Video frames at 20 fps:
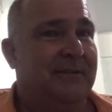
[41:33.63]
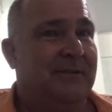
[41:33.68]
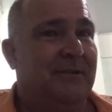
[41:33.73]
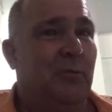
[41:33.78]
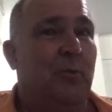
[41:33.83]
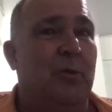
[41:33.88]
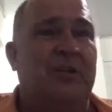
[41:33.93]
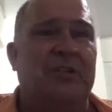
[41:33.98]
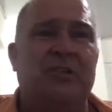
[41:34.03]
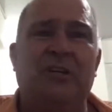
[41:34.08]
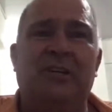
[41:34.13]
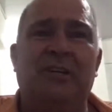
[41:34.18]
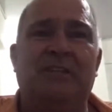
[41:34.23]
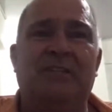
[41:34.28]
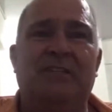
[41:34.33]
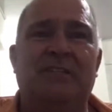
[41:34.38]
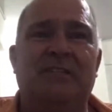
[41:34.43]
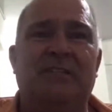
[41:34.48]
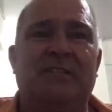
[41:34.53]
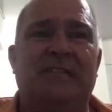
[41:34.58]
We should have
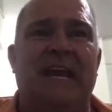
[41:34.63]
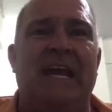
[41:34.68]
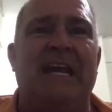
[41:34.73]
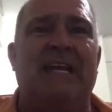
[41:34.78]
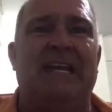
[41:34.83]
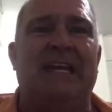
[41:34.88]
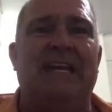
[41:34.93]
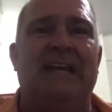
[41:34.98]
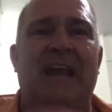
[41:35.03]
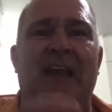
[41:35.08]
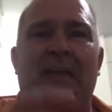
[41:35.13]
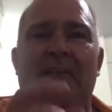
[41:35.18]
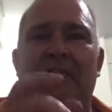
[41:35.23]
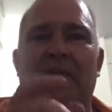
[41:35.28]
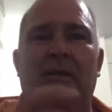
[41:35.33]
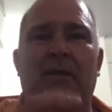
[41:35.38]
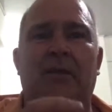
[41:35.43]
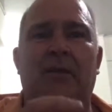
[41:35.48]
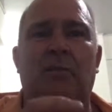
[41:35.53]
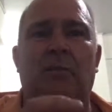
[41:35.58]
taken.
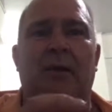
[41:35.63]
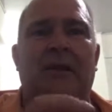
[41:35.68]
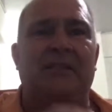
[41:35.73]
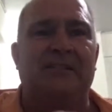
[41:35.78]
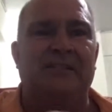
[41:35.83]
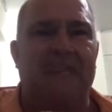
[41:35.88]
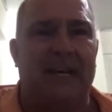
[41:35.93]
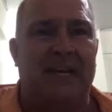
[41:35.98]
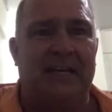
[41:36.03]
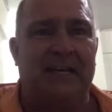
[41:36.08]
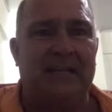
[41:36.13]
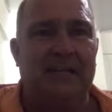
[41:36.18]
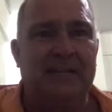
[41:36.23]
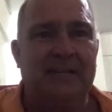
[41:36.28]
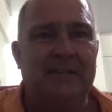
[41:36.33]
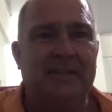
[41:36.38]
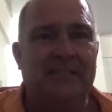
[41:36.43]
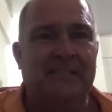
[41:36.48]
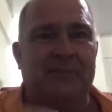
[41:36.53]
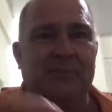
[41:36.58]
Wait a second.
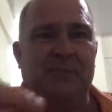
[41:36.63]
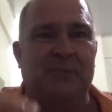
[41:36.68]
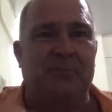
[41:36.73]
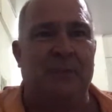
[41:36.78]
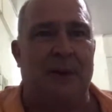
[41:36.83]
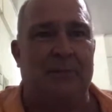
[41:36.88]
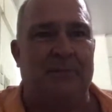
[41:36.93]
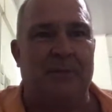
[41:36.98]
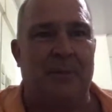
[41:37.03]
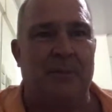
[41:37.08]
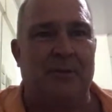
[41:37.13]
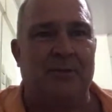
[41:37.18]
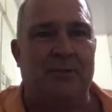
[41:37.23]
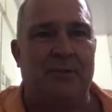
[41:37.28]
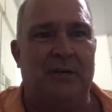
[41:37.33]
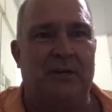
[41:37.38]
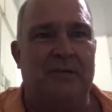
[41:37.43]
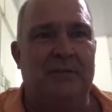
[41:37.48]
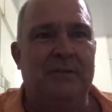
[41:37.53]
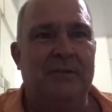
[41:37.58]
Something just popped on my
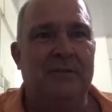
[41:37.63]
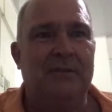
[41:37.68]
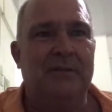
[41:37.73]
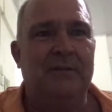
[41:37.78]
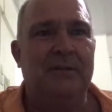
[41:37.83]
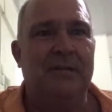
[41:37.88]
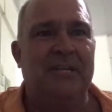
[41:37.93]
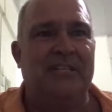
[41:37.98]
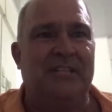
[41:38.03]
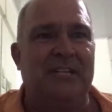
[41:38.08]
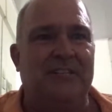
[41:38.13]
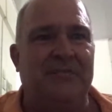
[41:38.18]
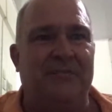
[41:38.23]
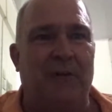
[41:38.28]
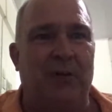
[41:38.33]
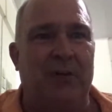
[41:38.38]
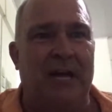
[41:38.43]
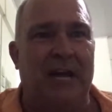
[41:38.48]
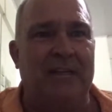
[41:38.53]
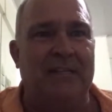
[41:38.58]
screen. It says
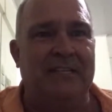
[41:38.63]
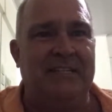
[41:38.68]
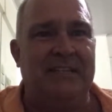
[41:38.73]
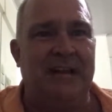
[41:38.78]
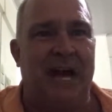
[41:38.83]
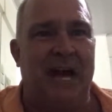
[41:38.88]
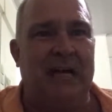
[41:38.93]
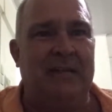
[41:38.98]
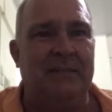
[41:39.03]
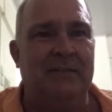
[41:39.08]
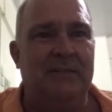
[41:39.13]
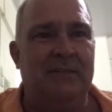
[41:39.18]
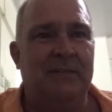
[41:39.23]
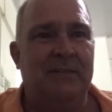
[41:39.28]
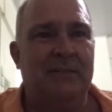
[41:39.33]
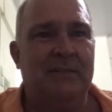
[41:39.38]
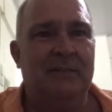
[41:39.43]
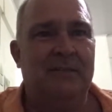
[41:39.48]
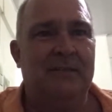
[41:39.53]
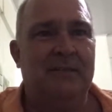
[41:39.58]
$4.99.
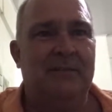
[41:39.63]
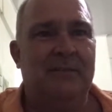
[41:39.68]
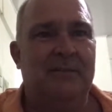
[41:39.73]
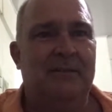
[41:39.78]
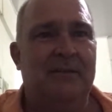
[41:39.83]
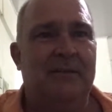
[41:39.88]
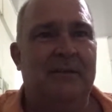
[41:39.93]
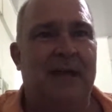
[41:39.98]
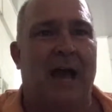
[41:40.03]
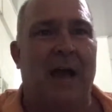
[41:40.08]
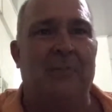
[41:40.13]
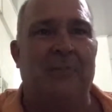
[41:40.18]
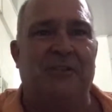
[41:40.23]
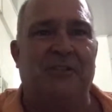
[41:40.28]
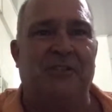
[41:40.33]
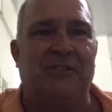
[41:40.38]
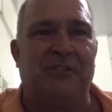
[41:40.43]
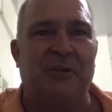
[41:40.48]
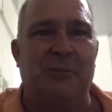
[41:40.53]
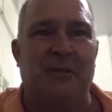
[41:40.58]
I'm
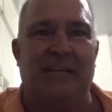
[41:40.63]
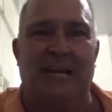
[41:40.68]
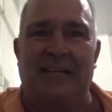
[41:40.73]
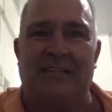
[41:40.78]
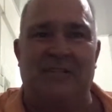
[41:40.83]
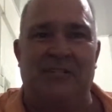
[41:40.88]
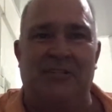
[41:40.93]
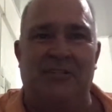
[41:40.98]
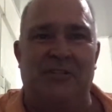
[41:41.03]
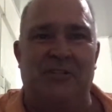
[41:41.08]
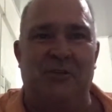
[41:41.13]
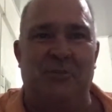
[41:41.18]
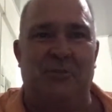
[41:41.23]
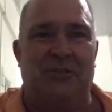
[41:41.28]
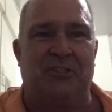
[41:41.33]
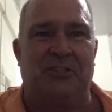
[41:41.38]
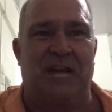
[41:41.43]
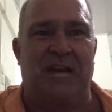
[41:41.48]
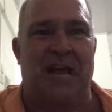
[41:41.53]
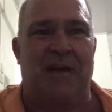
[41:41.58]
assuming that's a super
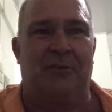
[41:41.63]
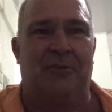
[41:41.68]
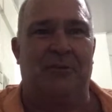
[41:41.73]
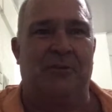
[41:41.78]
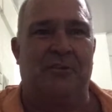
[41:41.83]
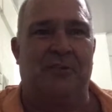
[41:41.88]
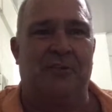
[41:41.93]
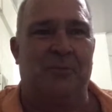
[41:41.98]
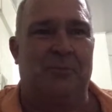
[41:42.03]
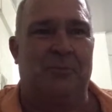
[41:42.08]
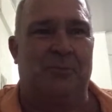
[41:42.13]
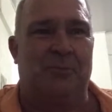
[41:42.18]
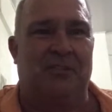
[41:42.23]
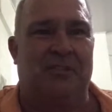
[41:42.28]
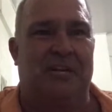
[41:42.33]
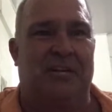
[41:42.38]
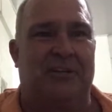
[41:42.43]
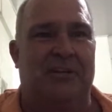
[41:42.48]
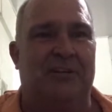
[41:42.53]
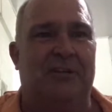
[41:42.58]
chat or a super
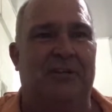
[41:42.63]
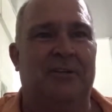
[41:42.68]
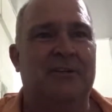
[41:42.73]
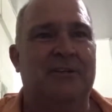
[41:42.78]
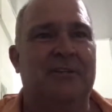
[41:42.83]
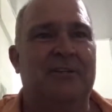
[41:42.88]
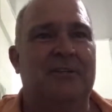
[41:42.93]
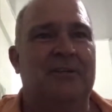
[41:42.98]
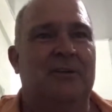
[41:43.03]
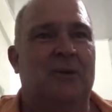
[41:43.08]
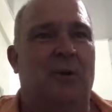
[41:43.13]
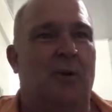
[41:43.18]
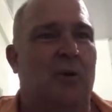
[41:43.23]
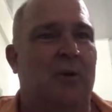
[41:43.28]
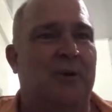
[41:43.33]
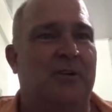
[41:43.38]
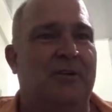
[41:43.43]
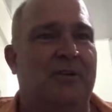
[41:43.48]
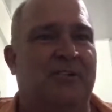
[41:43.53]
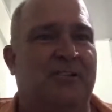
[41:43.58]
sticker
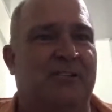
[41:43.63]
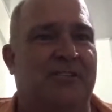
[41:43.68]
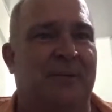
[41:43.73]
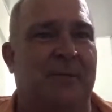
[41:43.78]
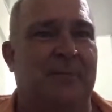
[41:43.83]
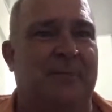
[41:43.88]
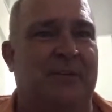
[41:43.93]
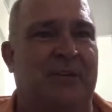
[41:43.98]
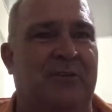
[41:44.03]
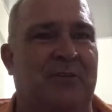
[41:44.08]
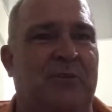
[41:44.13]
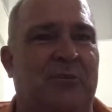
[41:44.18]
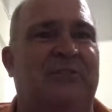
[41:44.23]
or something cool.